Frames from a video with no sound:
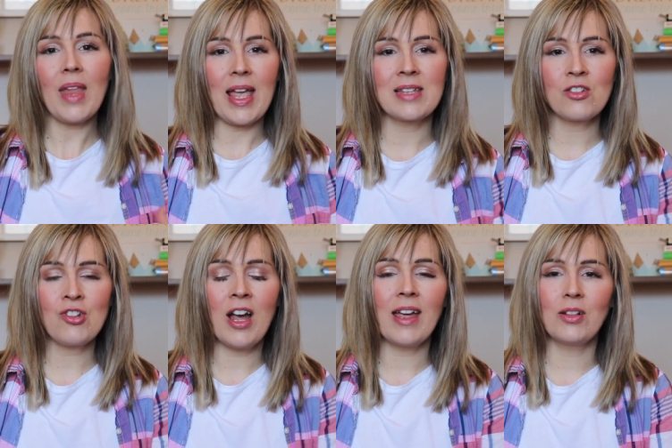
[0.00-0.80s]
as a
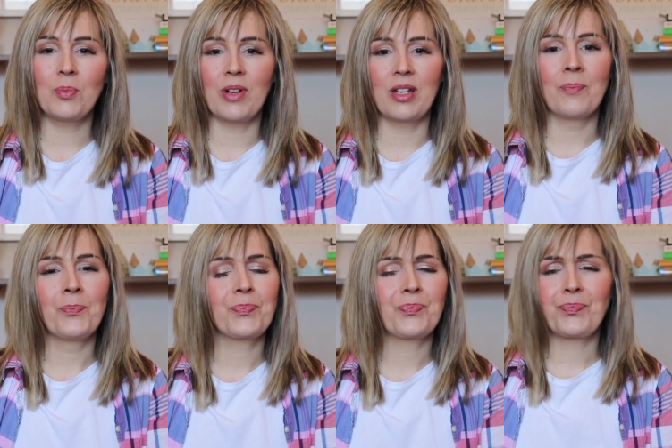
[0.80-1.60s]
child, but
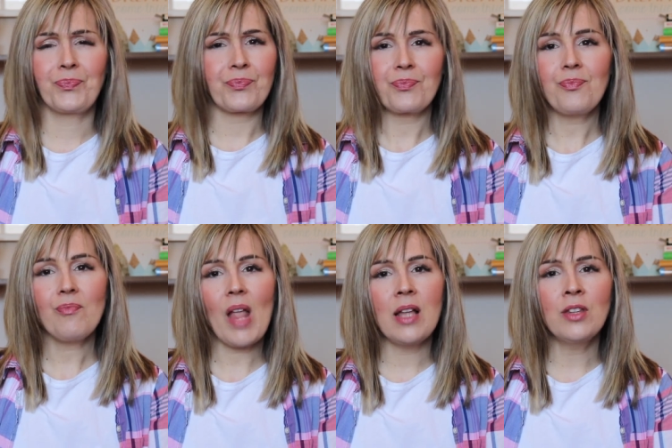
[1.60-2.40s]

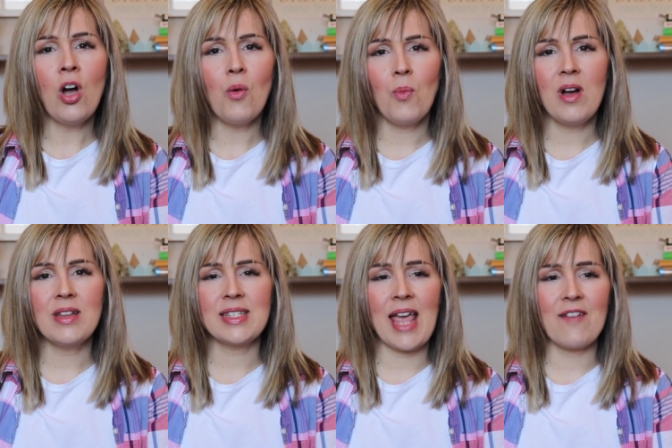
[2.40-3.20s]
not
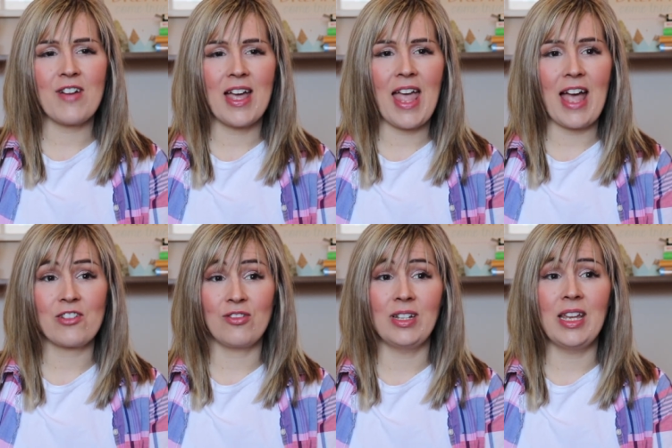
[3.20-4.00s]
once have I
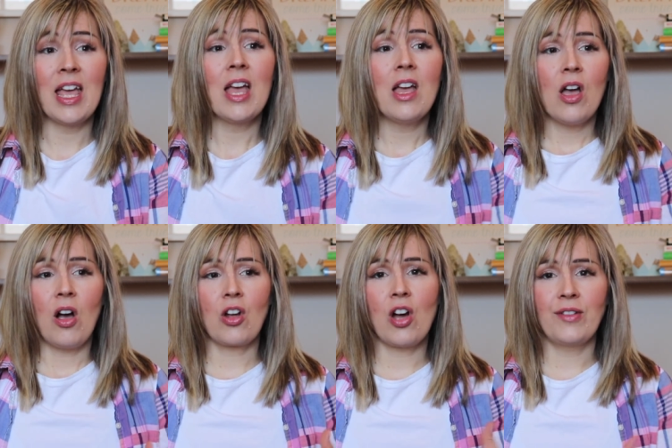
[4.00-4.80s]
actually
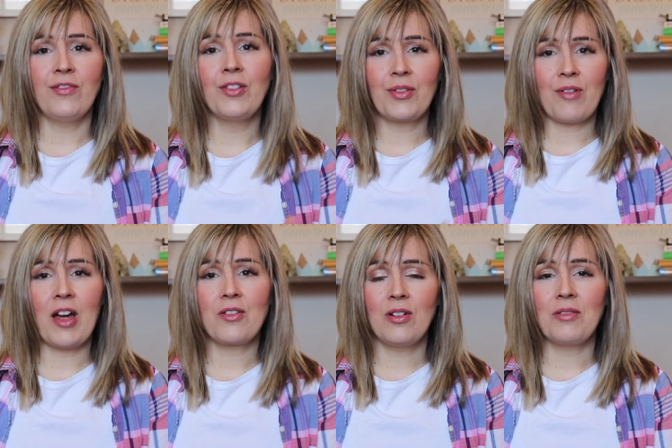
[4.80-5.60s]
gone full
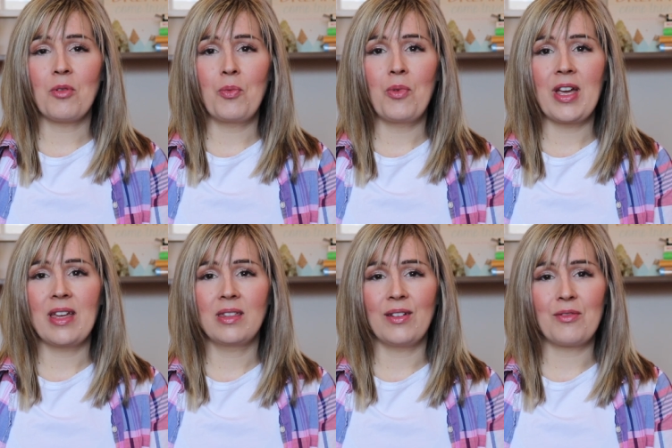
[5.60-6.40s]
throttle
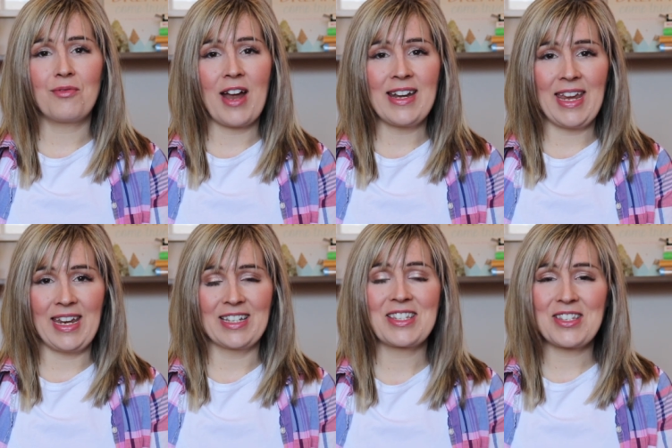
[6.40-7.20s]
with
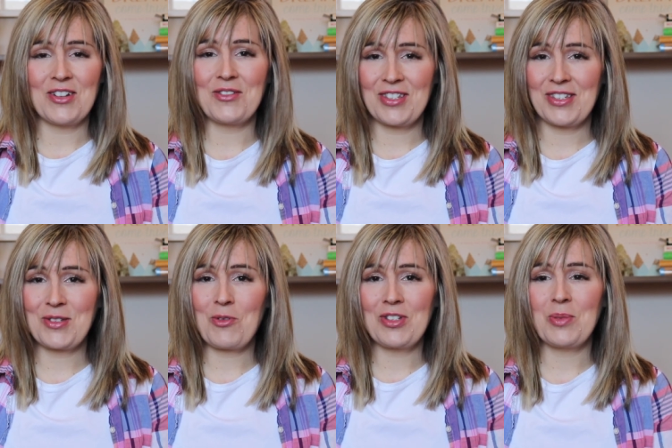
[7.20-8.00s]
running. So this is
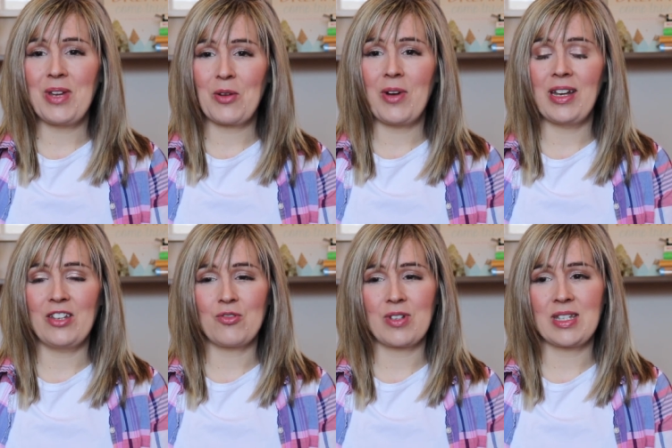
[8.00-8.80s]
going to be quite
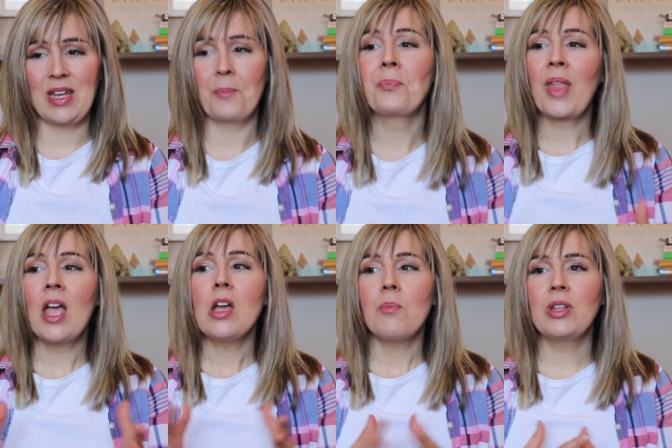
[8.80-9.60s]
interesting.
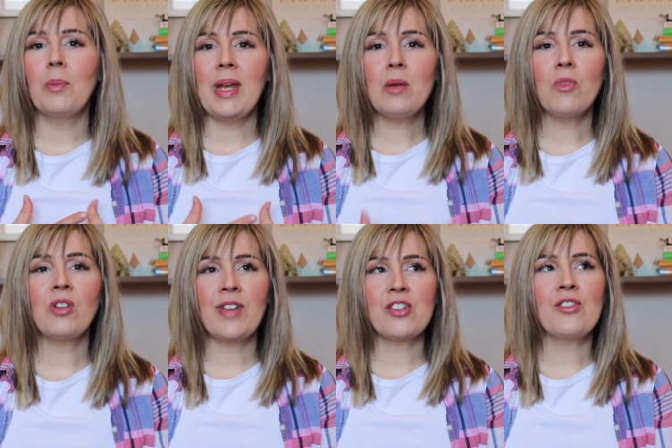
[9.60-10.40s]
But the main
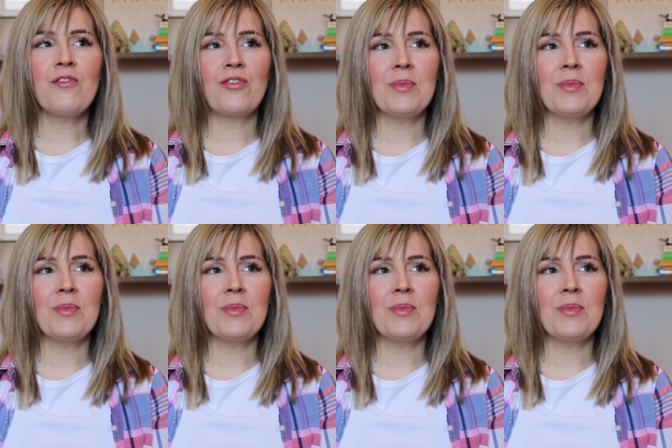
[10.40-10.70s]
motivation for